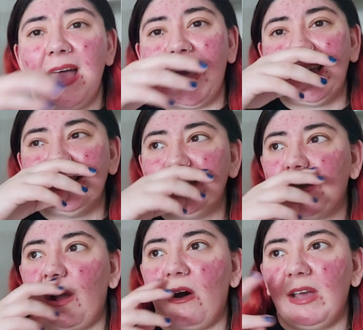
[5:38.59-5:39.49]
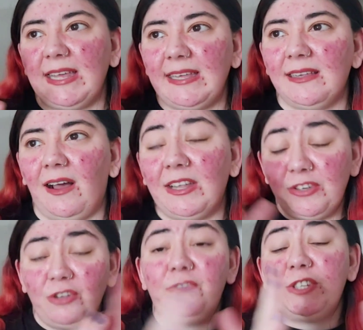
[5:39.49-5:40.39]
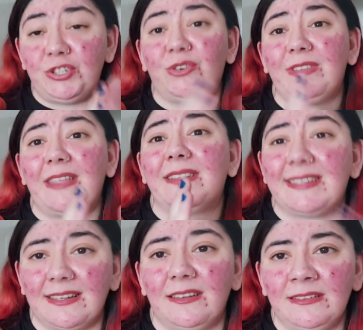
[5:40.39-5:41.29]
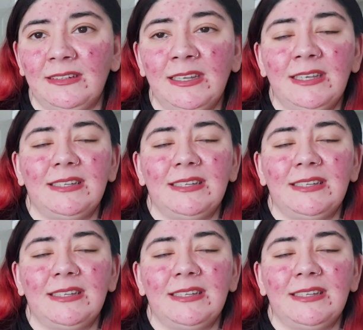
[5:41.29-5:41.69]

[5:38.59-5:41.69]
And I know for sure that the sun